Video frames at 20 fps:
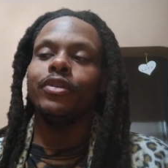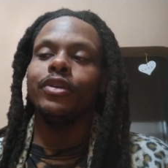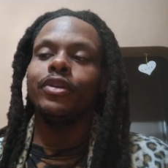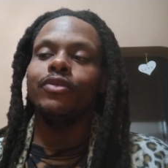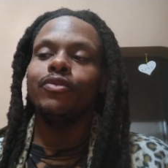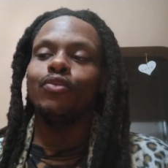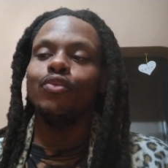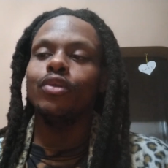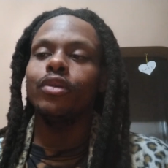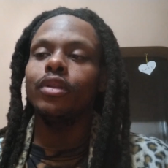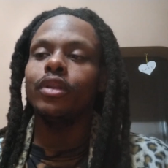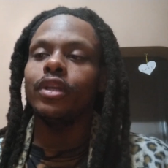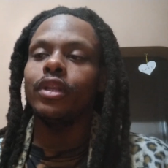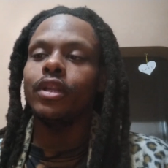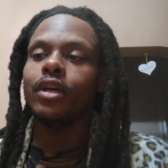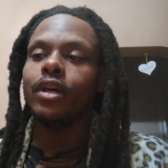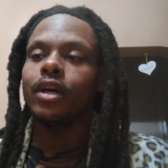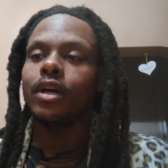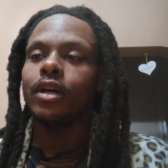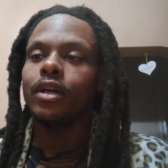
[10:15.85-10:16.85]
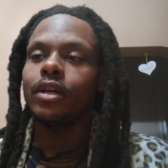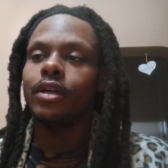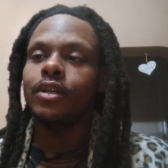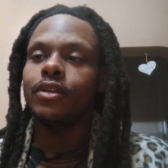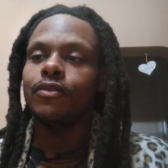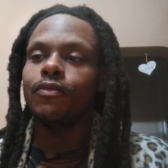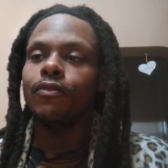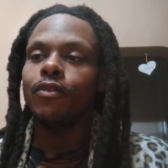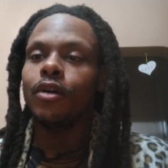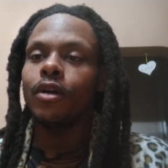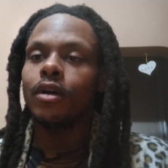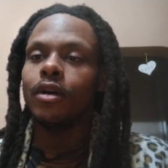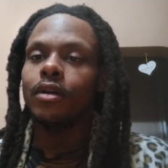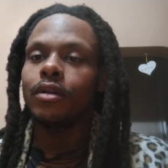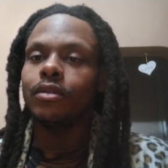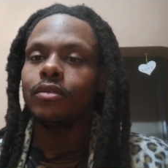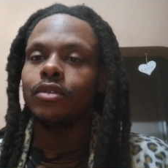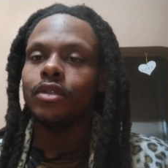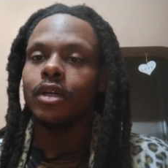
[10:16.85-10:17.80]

it's really not his fault,